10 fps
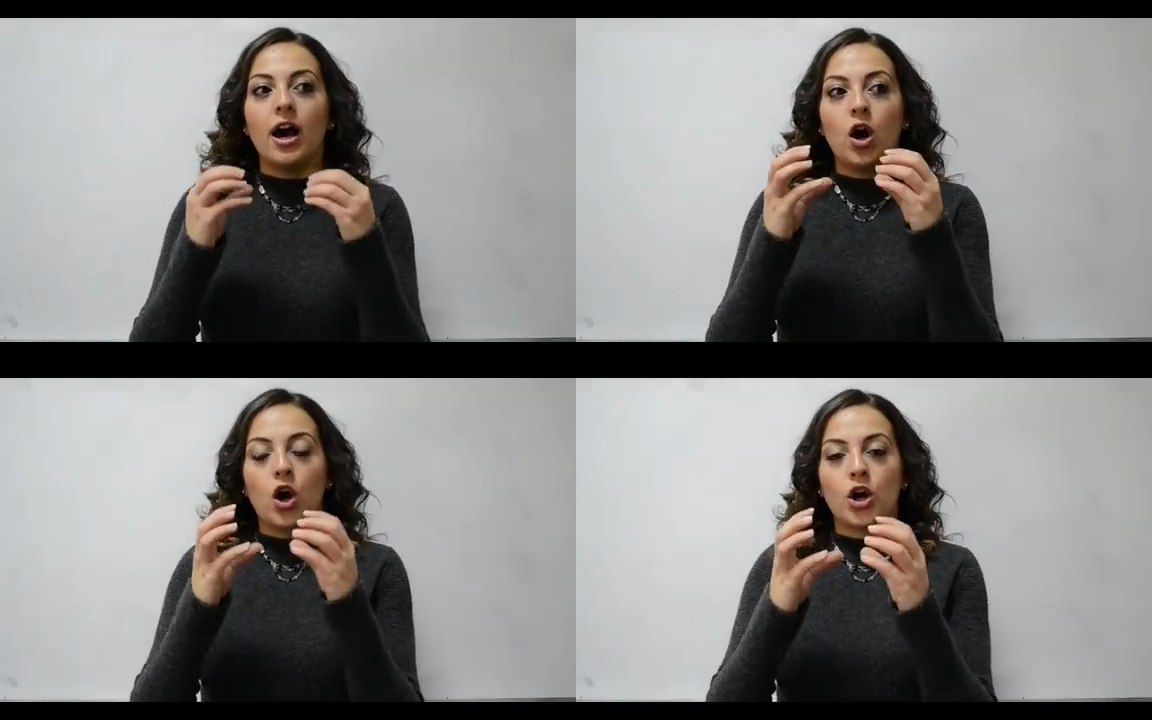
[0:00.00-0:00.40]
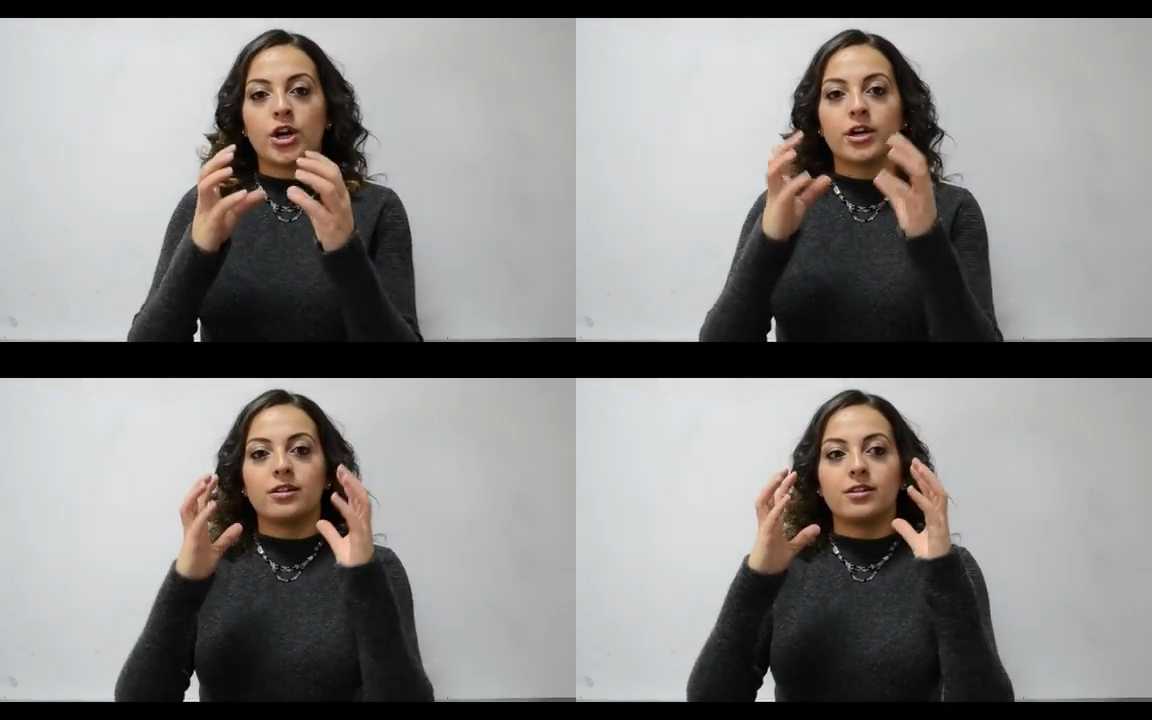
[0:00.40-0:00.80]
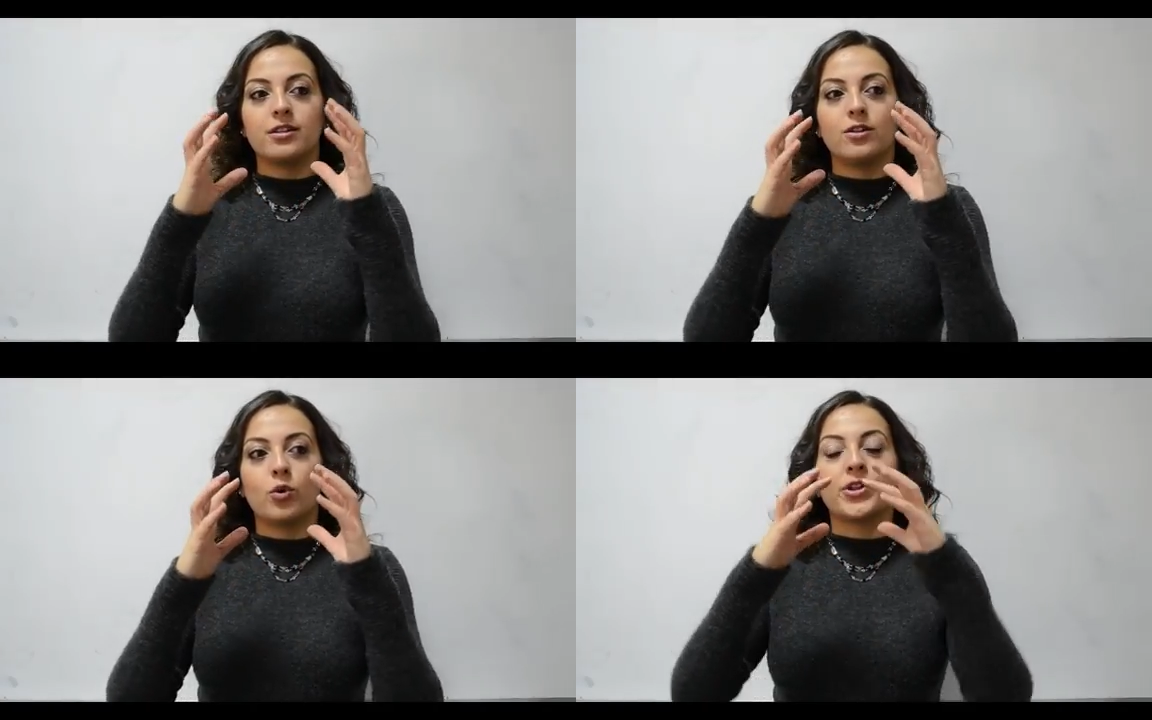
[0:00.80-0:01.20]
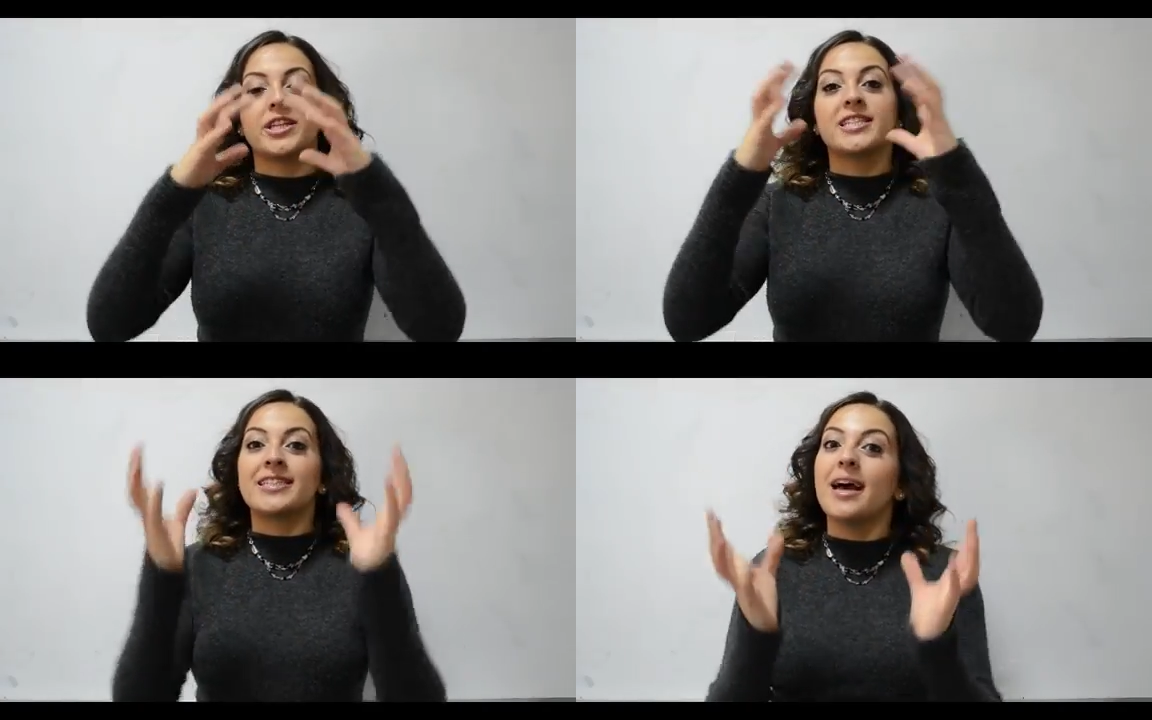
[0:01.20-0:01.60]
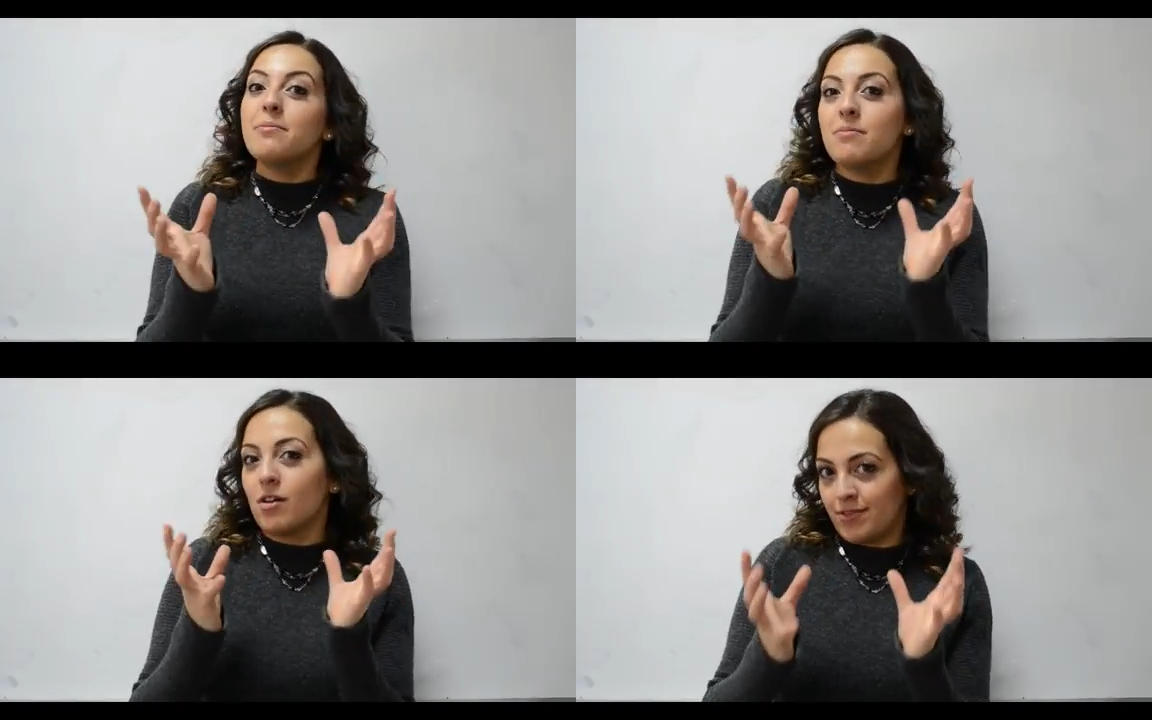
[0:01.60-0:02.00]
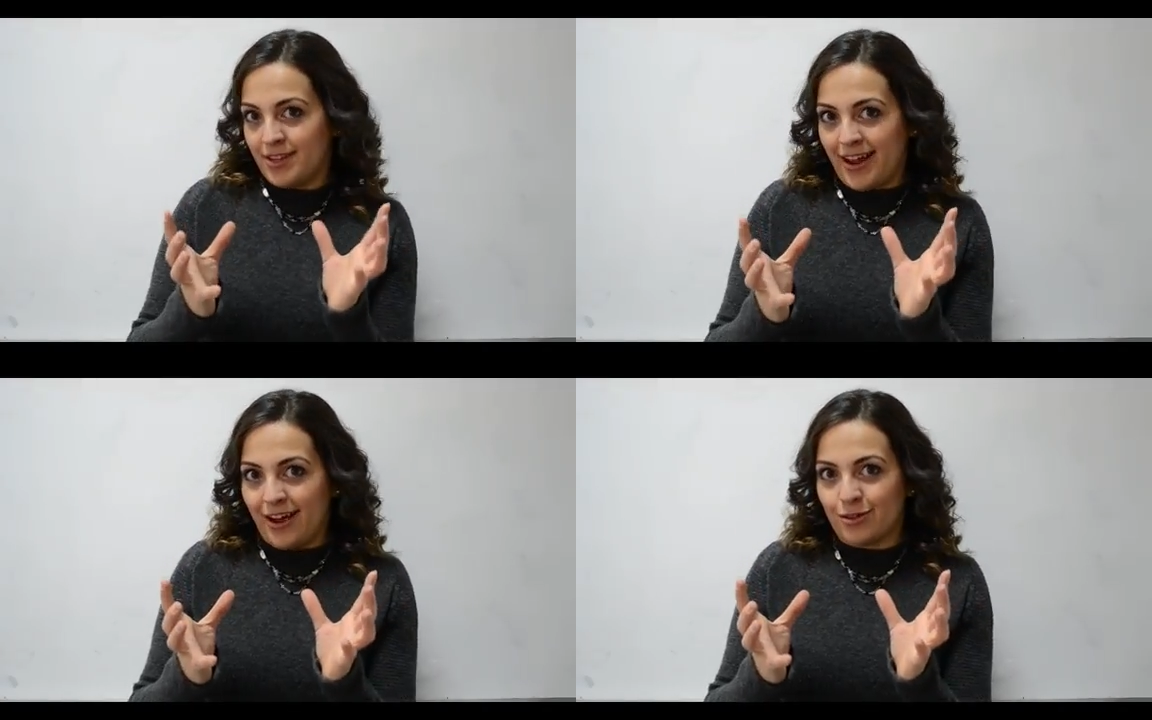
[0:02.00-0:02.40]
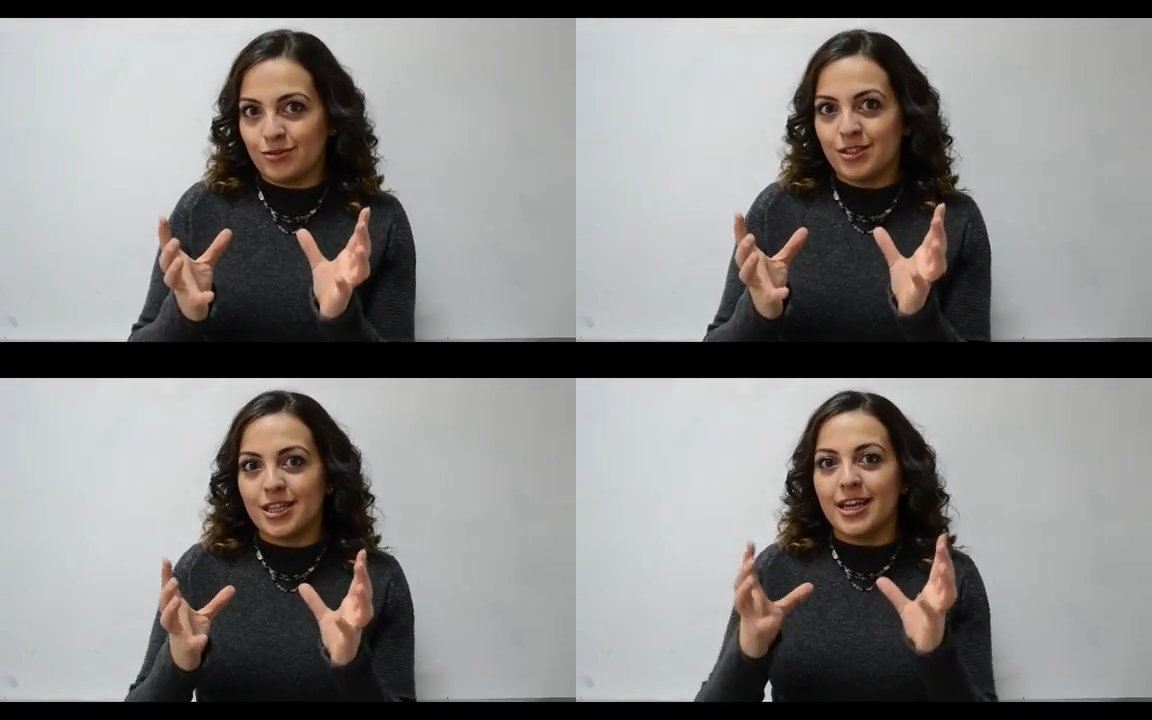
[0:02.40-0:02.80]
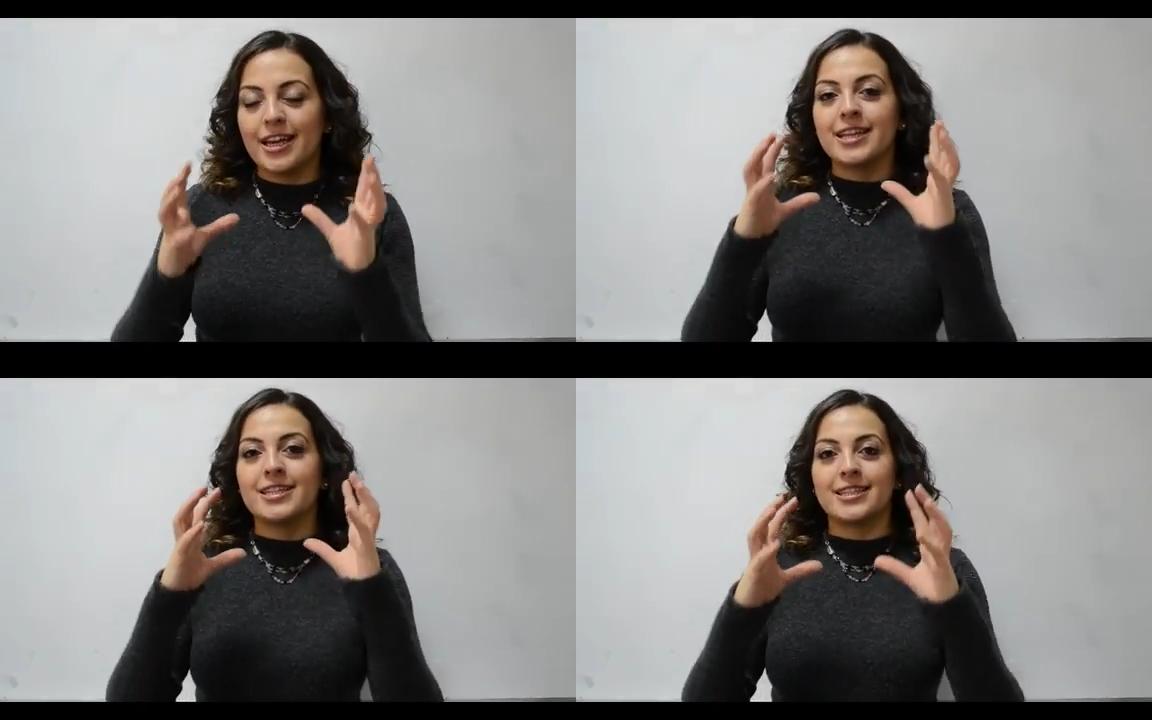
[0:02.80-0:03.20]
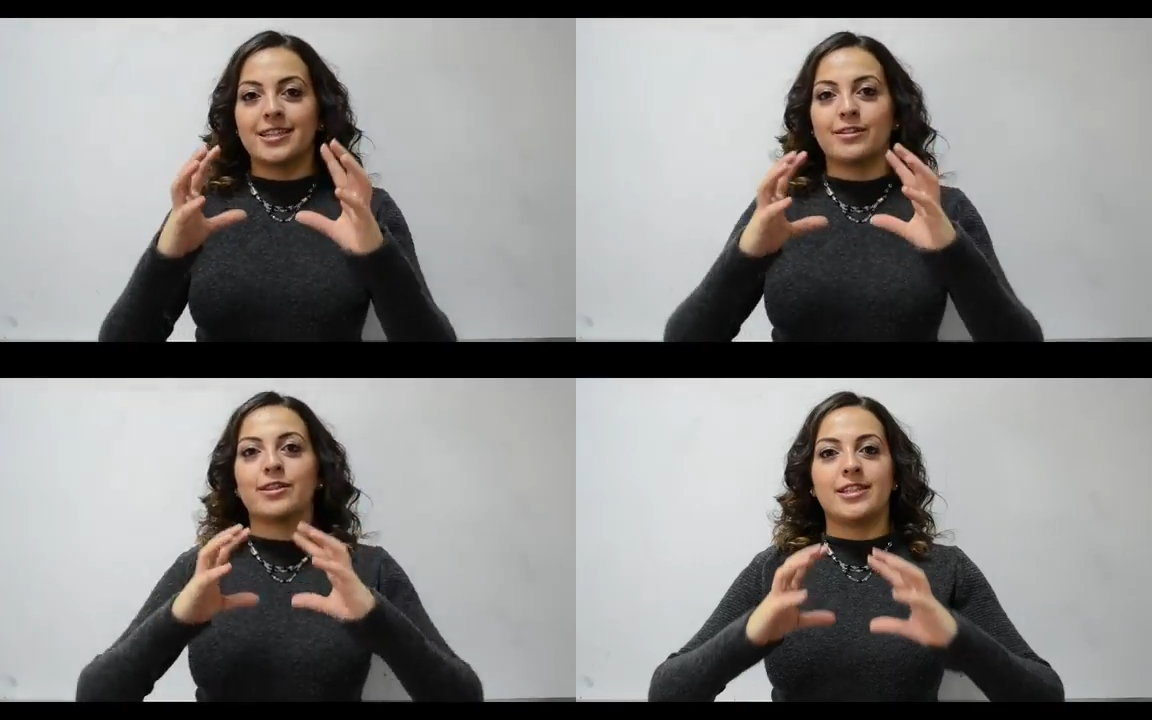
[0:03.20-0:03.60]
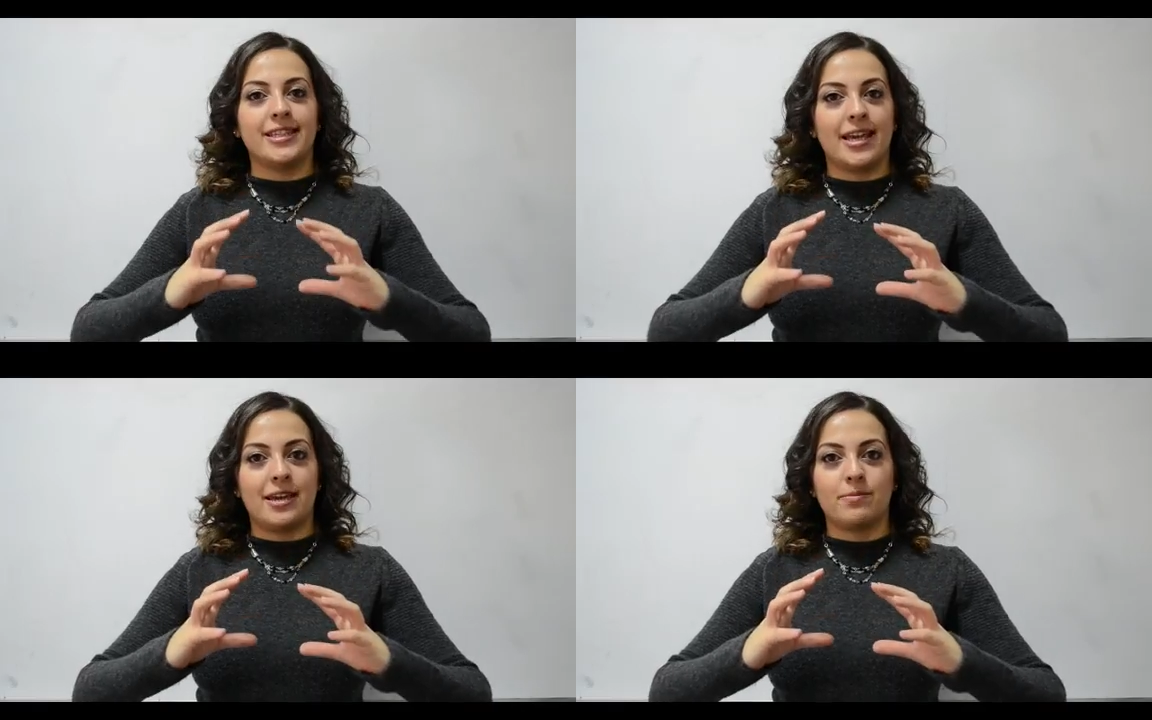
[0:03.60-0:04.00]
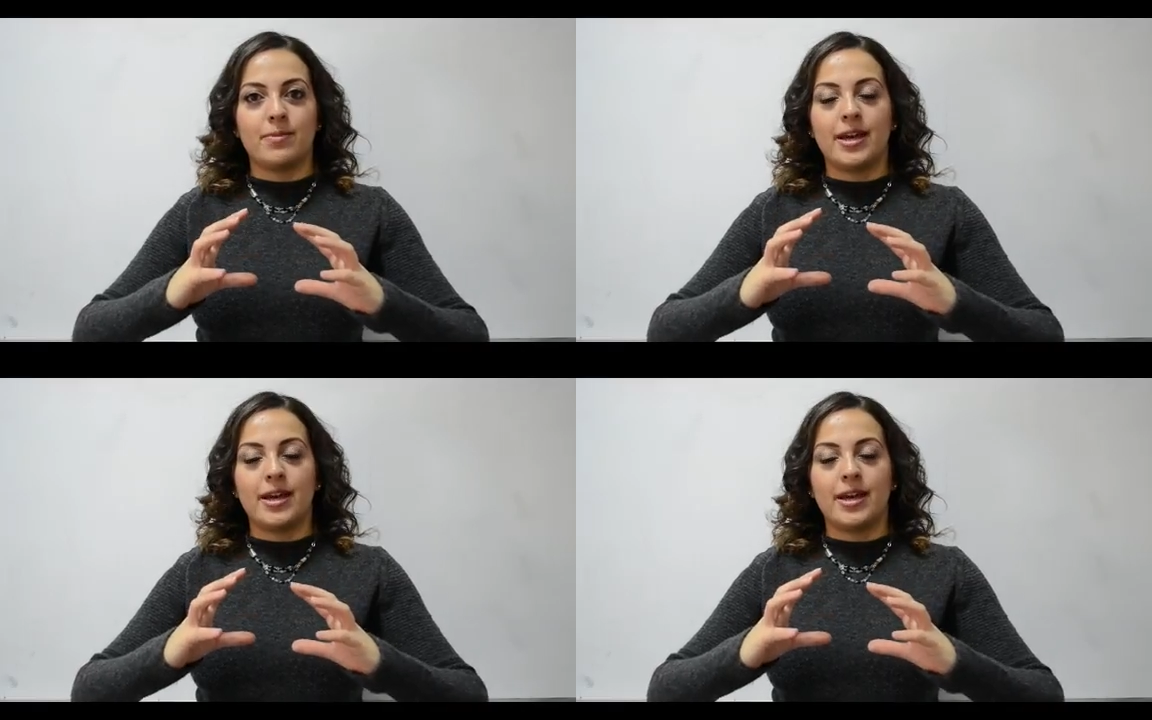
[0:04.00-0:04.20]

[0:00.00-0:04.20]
are, or the stem of the nouns is still the same.